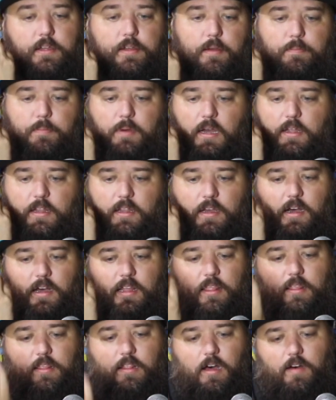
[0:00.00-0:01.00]
but
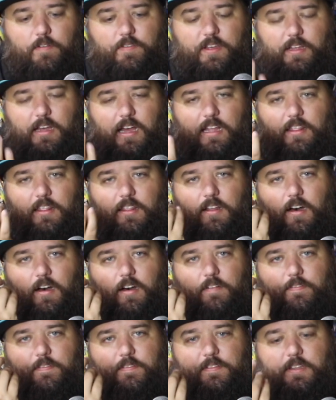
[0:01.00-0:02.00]
love it. I
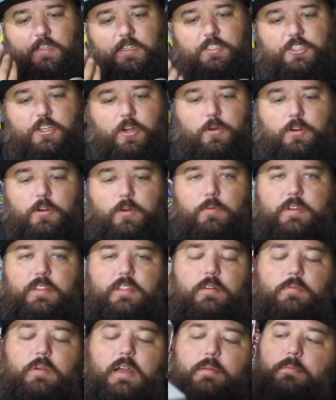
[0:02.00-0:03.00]
love the Joker with
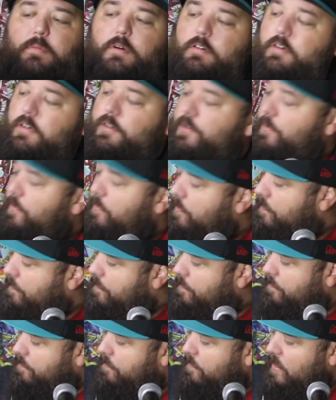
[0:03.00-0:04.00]
the red balloon.
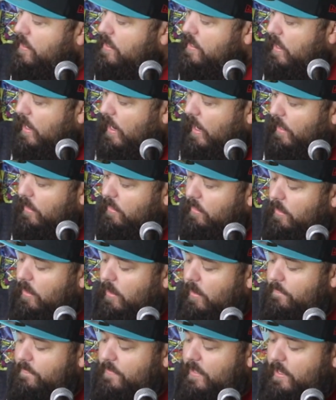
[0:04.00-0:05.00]
I
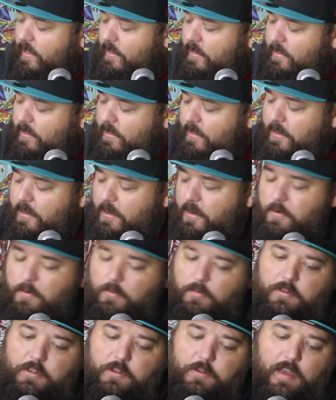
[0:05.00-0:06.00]
love that,
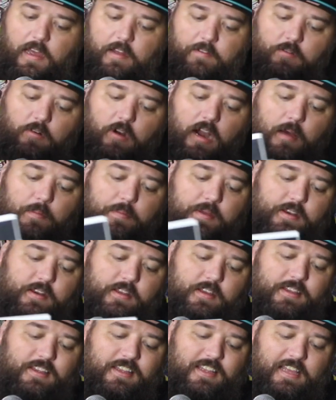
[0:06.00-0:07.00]
you have Robin,
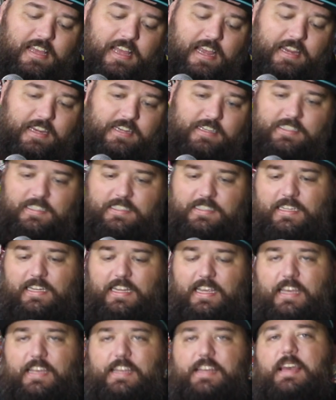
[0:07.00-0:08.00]
A, because he's a
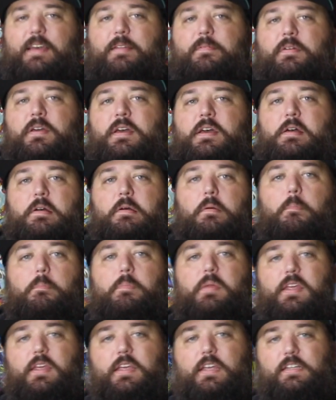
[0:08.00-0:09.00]
kid, and
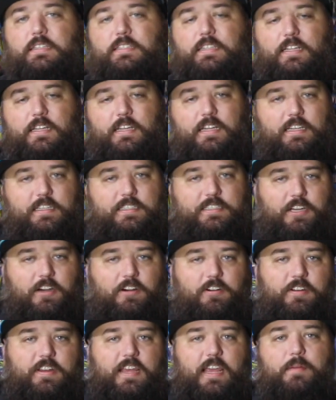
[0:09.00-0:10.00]
B, he's in his
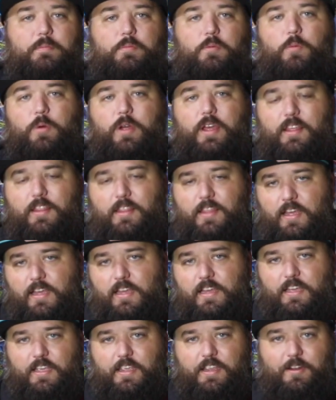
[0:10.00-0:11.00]
yellow cape with,
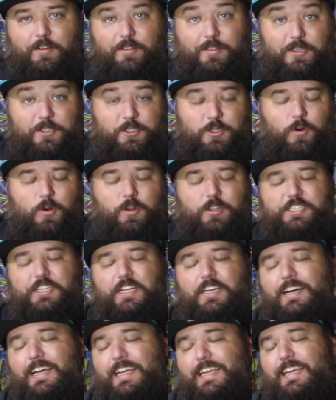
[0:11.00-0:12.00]
the Georgie.
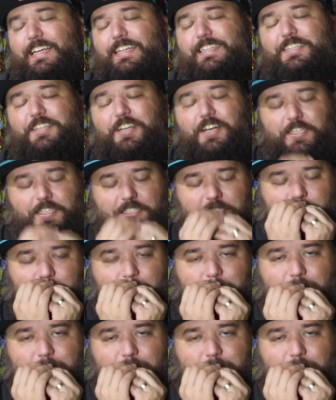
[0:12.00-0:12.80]
It's just